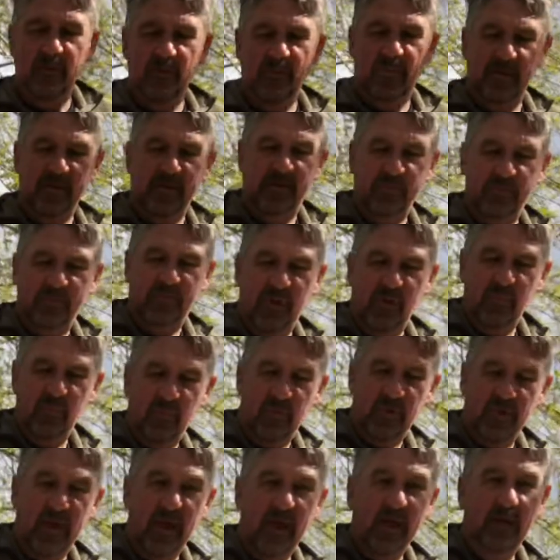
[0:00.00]
bits of
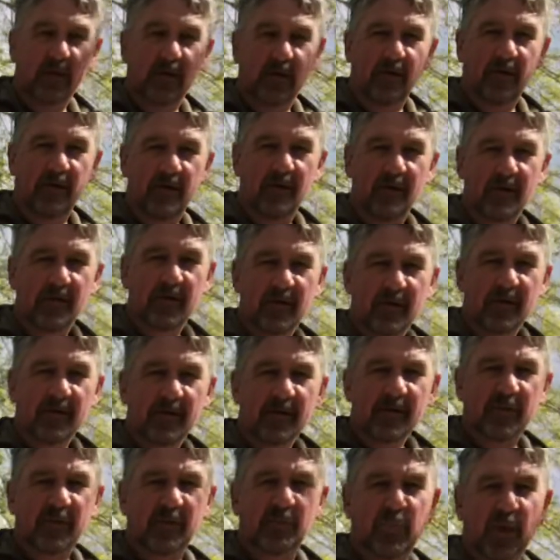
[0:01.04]
timber now
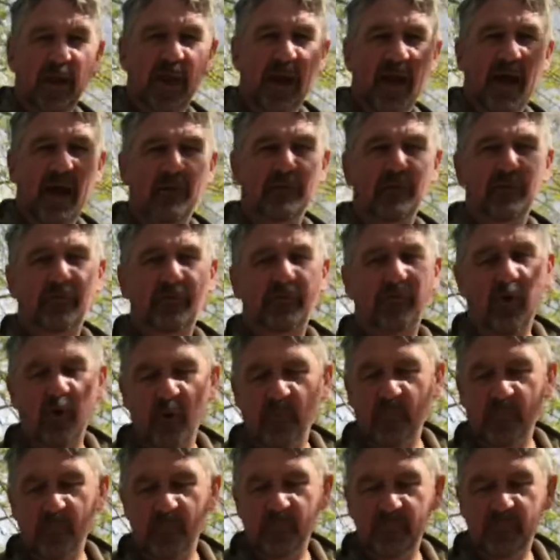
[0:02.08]
split out
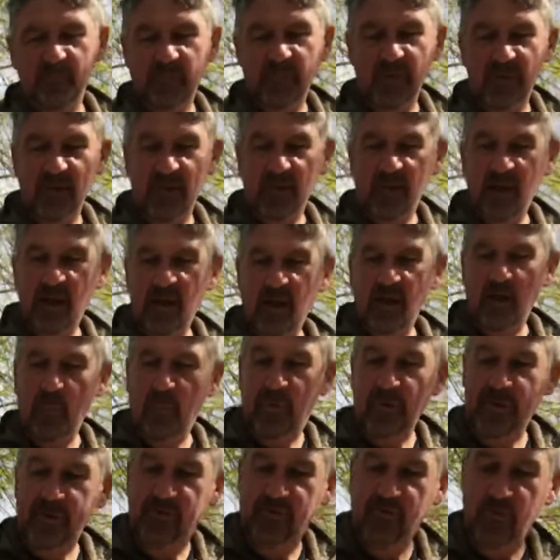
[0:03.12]
from a
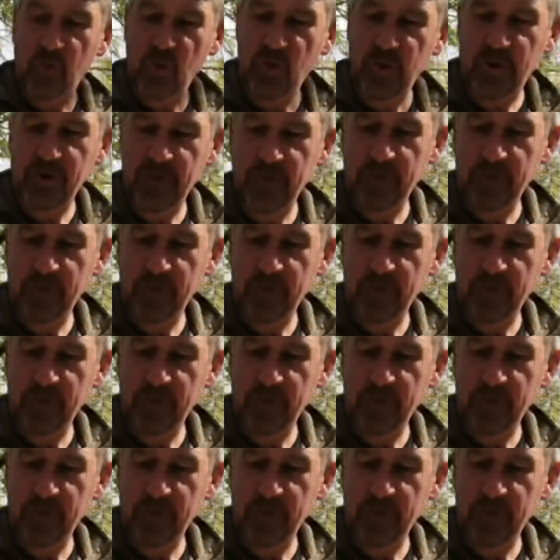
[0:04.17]
piece of wood.